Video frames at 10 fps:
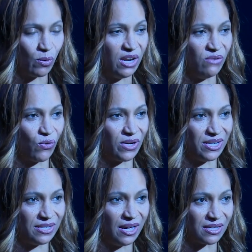
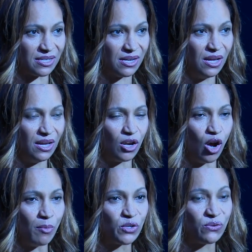2046. an
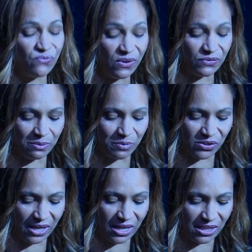almost
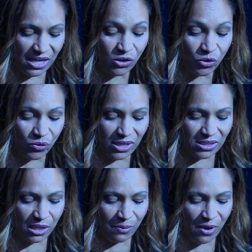50%
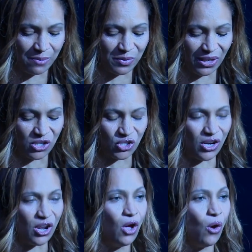increase in the
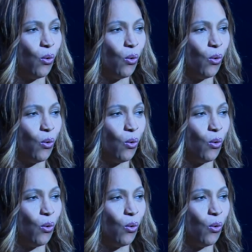population.